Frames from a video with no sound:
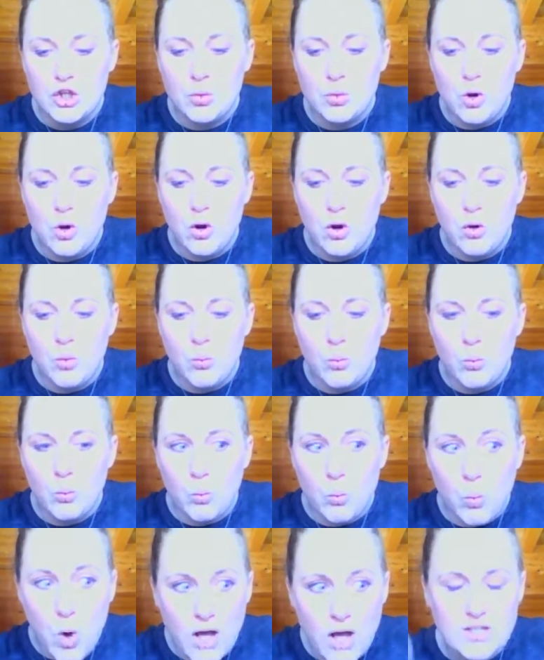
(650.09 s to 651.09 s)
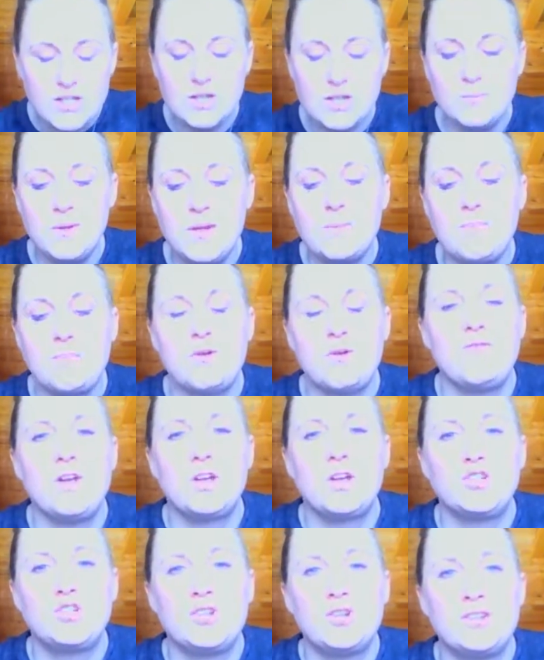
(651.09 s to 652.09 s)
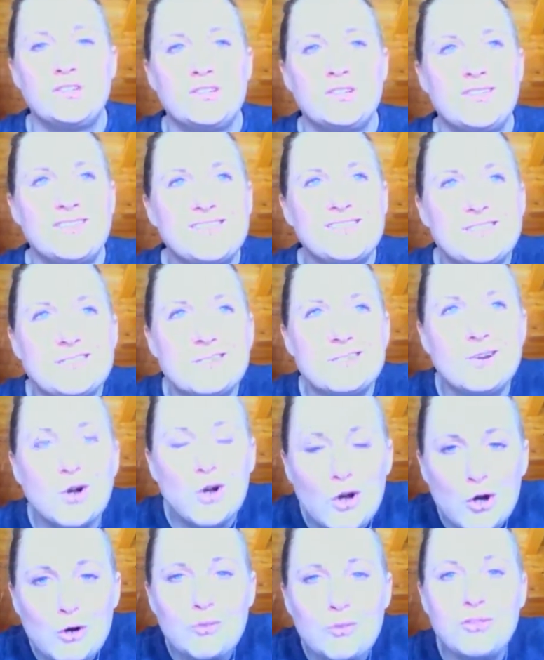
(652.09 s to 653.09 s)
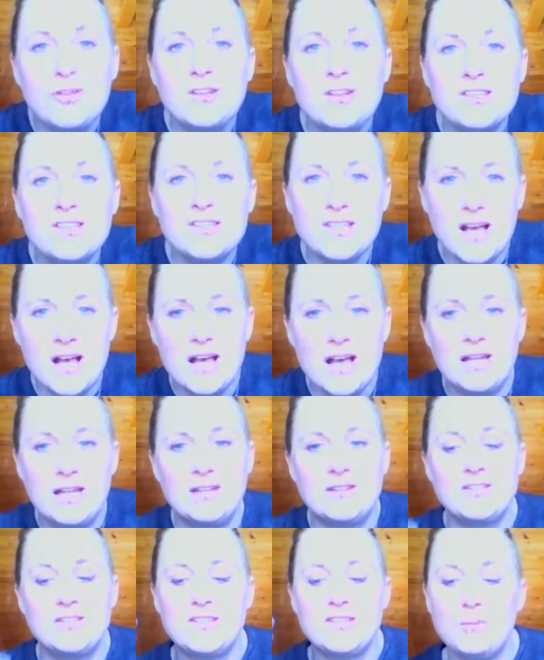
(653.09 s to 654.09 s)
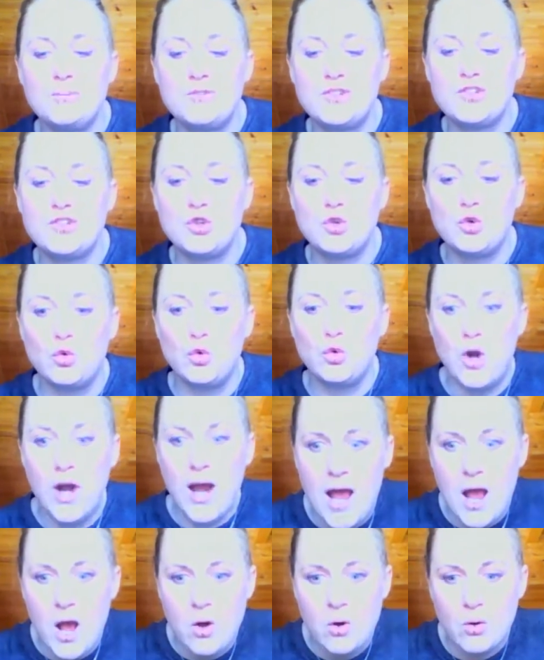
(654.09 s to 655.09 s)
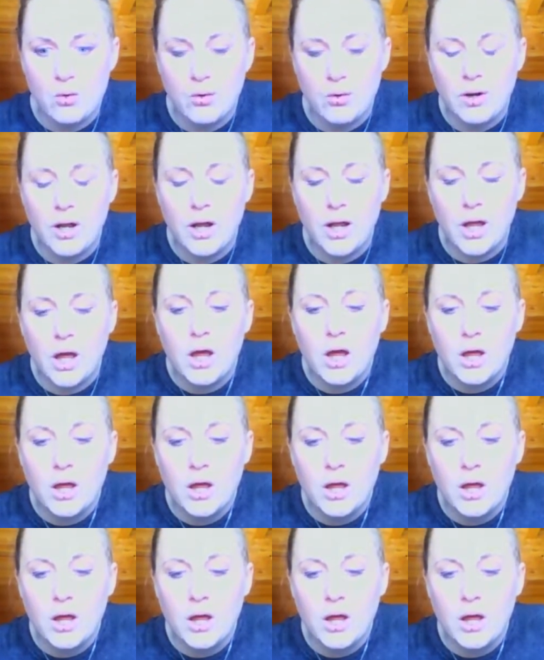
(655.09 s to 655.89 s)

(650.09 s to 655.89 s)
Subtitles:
You will want to be a perfectionist. This is an earth sign. This helps us ground.